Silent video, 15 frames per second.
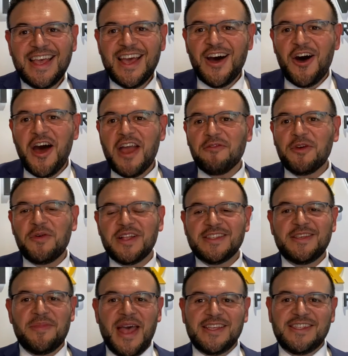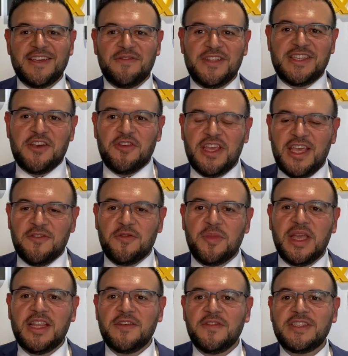Hi everyone, Sebastian Viteri here from
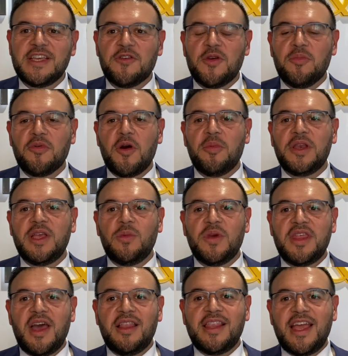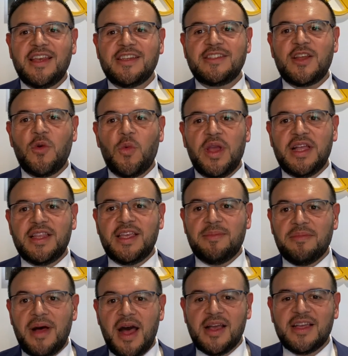Hill Viteri Property with our latest weekly
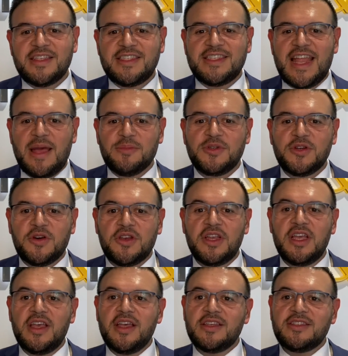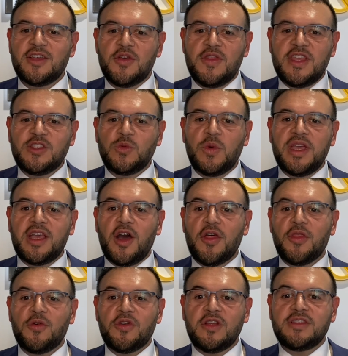market snapshot. So this week I
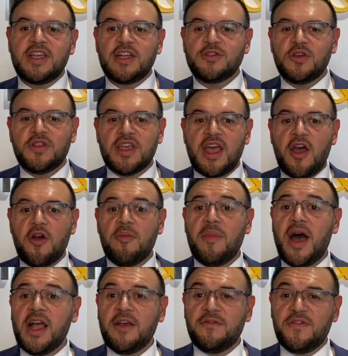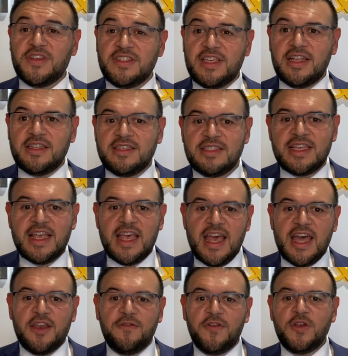thought I'd touch on the current market for sellers
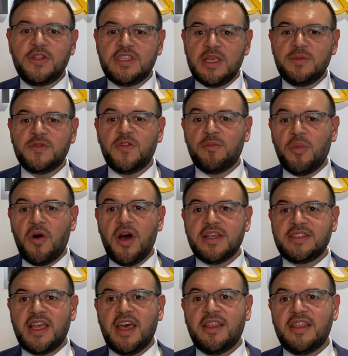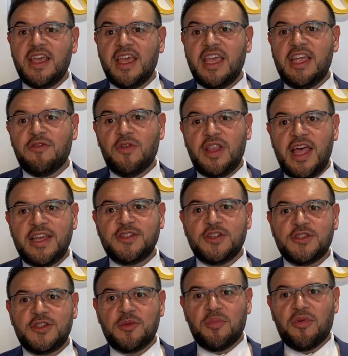and a few tips for buyers out there in
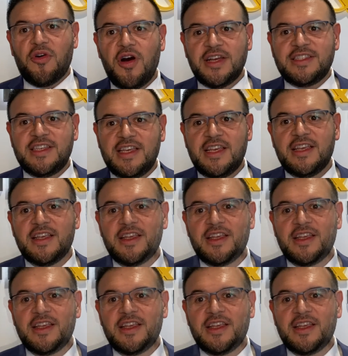relation to pricing.